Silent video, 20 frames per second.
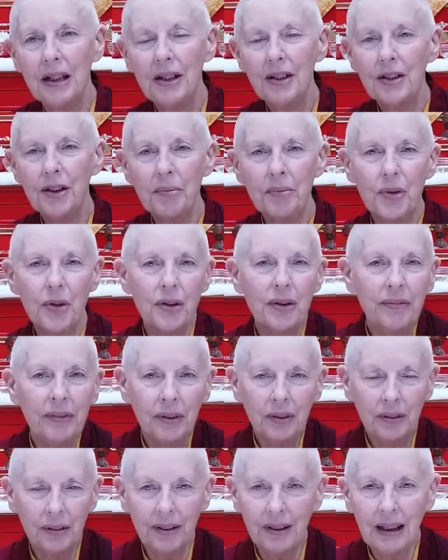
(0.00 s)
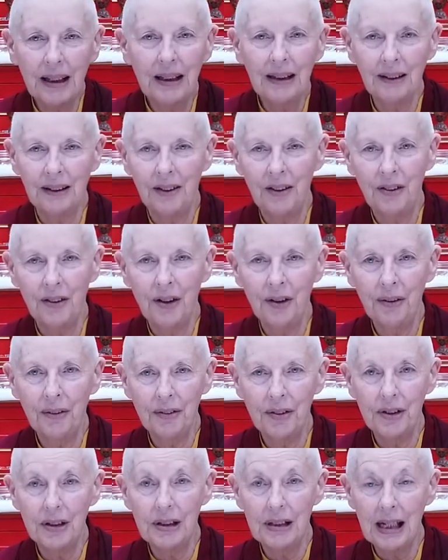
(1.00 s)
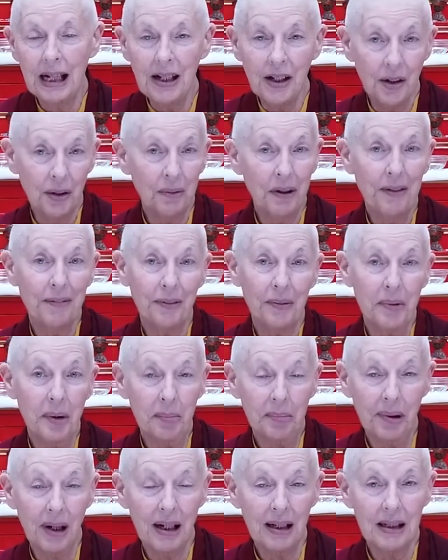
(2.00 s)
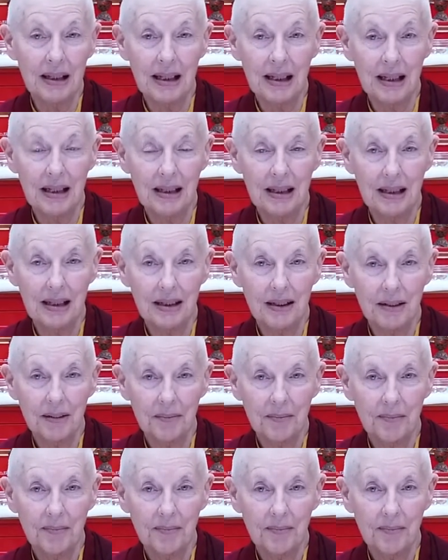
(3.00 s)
some trivial thing, take you away from your practice.